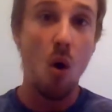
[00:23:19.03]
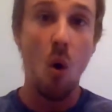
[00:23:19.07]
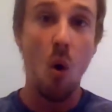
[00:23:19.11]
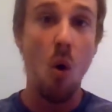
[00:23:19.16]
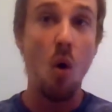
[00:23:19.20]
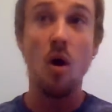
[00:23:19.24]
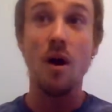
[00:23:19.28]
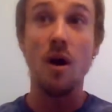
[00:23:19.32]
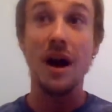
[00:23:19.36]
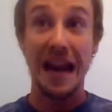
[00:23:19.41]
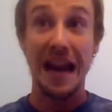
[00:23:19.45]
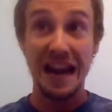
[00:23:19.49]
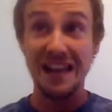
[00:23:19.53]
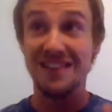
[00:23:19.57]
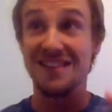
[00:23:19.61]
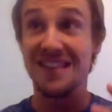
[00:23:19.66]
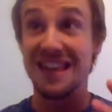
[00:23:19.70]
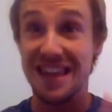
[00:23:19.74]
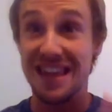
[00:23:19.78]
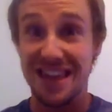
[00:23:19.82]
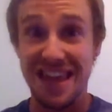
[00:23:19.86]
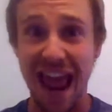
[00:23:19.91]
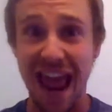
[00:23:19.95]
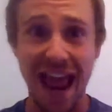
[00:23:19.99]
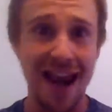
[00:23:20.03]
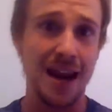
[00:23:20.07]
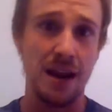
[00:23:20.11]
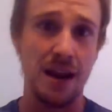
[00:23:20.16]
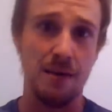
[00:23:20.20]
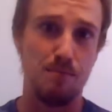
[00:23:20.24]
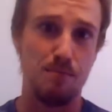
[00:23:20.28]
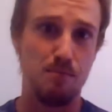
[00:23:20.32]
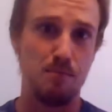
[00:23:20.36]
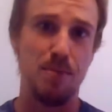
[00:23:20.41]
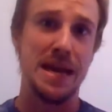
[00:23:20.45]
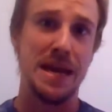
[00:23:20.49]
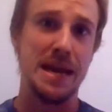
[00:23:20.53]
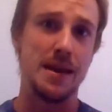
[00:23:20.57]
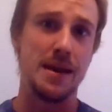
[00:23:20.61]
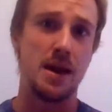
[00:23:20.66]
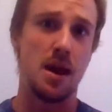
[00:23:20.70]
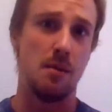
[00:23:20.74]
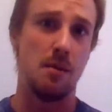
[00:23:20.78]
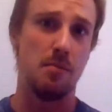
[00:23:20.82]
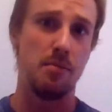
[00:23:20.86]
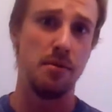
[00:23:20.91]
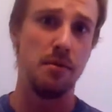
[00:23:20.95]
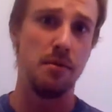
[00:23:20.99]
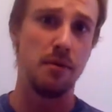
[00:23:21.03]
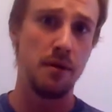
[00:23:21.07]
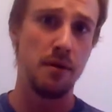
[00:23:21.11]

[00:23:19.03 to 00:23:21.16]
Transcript: or is getting beat up.